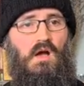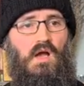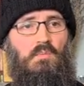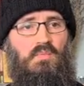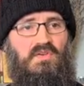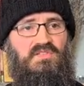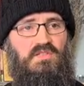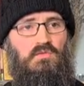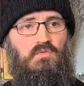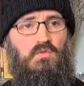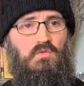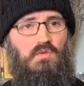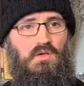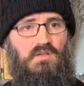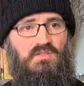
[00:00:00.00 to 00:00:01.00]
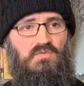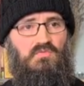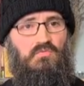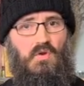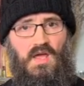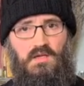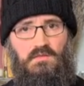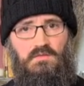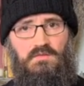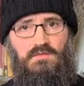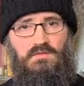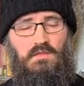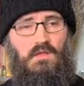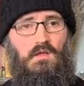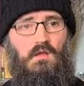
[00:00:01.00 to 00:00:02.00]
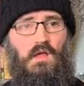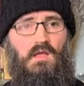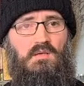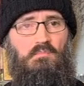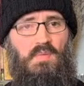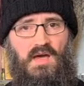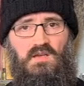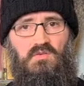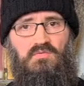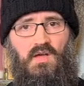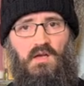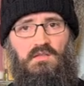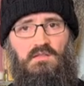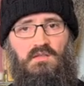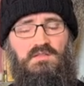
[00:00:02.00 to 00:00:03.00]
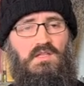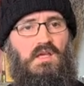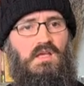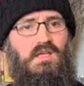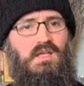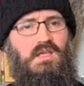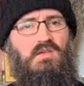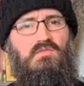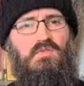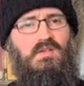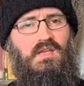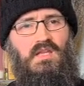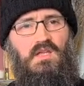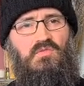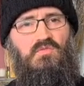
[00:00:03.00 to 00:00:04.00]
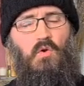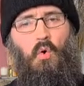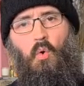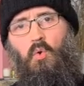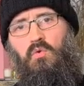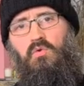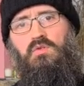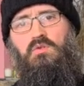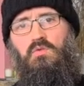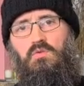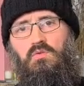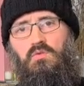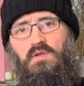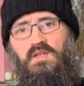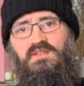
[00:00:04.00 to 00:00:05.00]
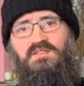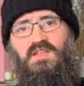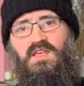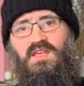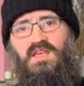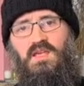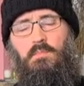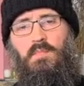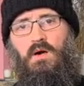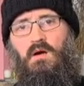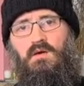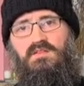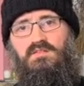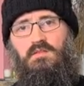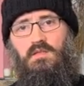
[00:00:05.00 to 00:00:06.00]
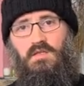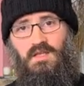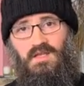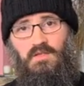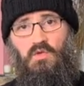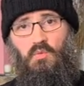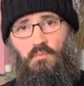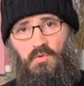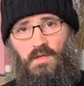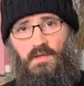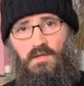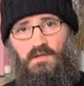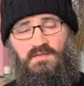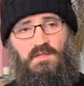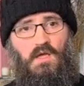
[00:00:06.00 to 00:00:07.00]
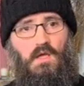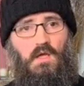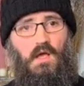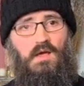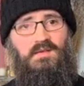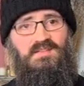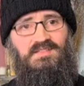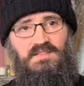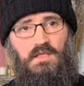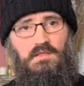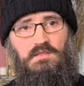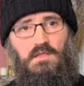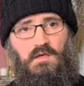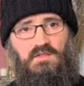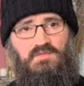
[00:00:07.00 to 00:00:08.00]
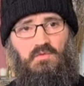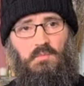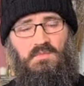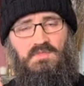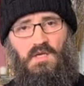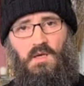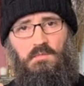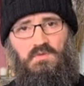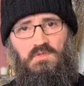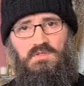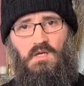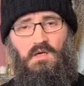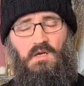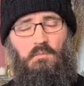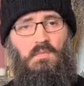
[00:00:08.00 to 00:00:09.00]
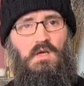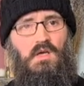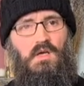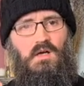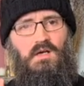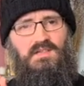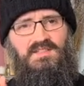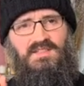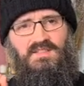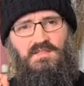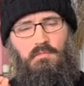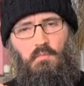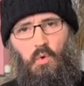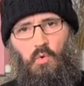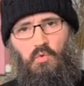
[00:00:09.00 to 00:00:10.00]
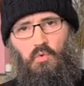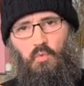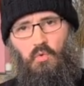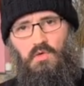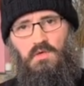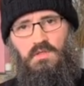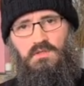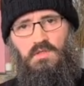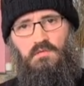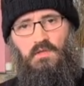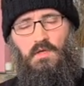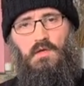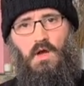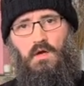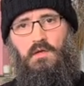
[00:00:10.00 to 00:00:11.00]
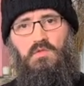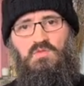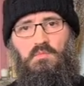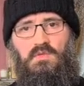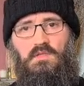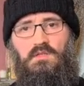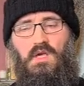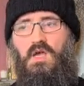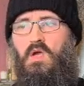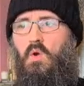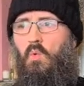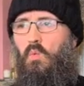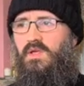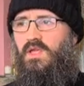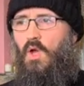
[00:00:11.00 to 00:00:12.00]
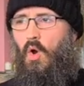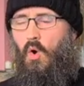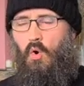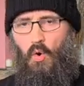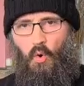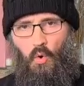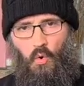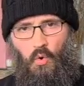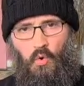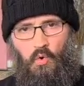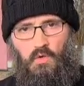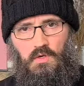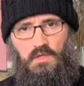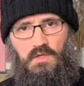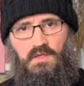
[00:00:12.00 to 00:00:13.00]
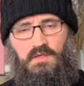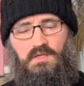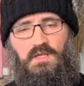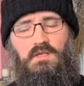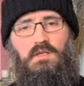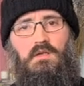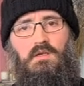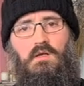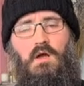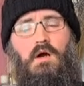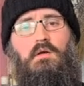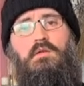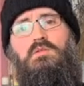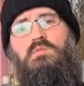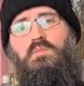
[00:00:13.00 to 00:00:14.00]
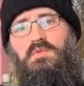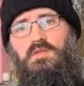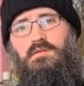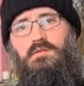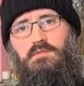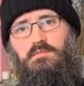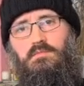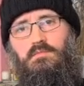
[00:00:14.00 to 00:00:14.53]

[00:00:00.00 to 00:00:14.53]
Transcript: I perceive you as friends and benefactors, even if all you do is keep us in your prayers and send us from time to time a small word of encouragement. We all need encouragement.